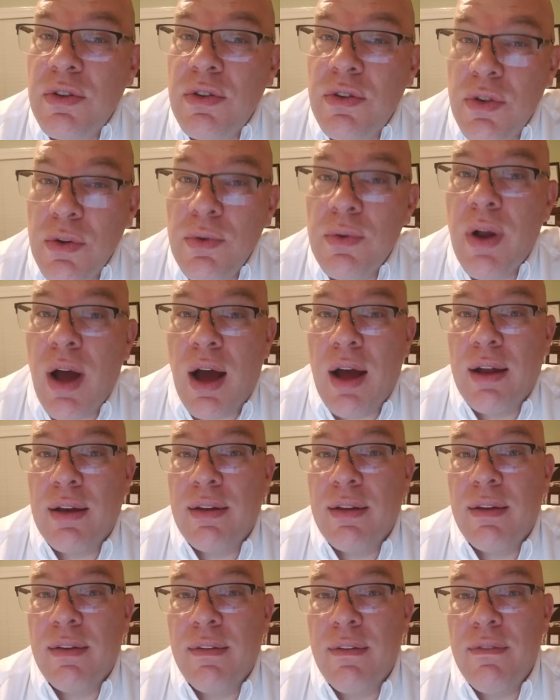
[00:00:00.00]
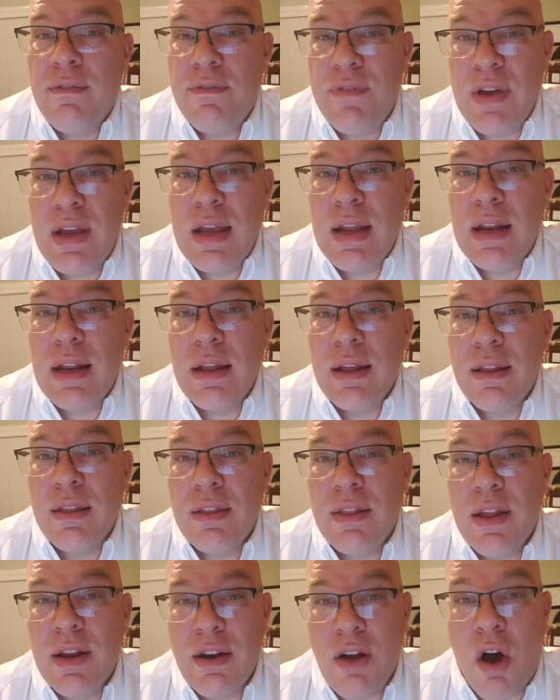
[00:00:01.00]
"Do not feed
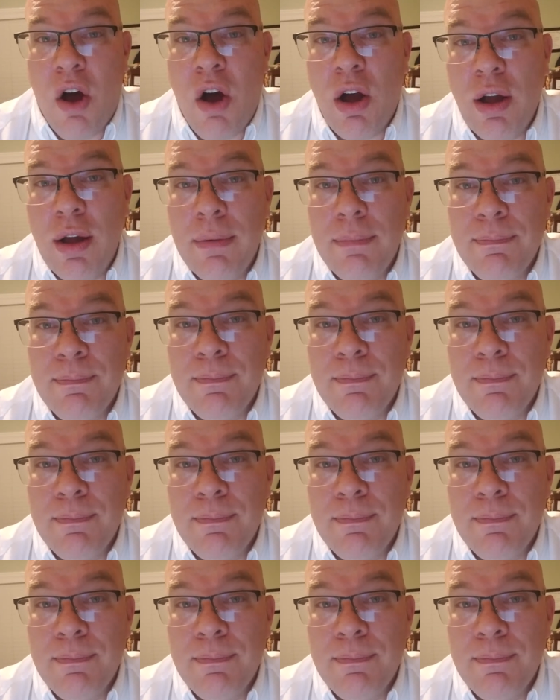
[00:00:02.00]
the dog."